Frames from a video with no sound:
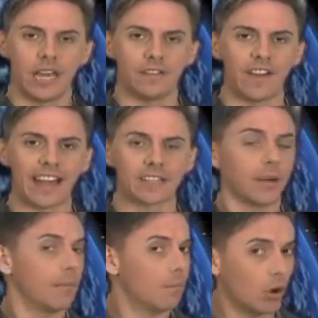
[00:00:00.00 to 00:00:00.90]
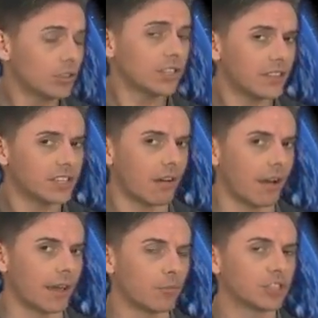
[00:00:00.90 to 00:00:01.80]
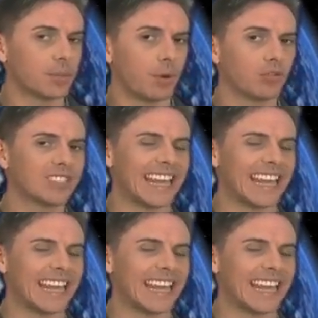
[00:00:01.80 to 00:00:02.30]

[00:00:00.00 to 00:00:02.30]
In fact, most of the time, what's supposed